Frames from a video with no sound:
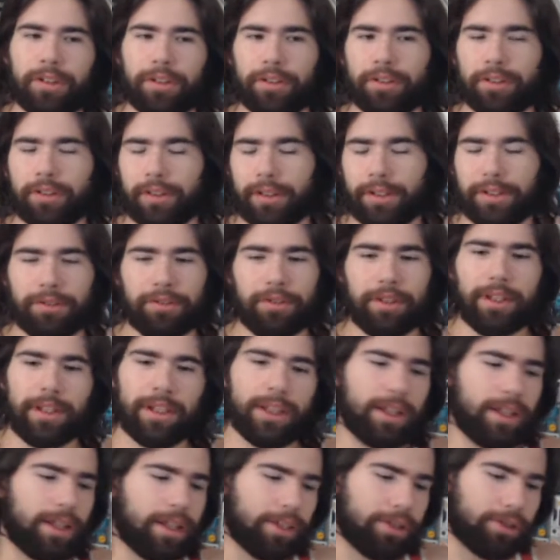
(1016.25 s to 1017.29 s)
So that's
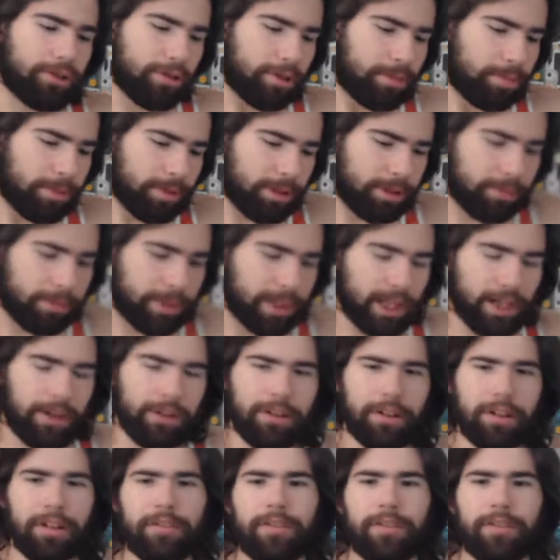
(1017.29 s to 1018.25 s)
trippy to me. I don't know.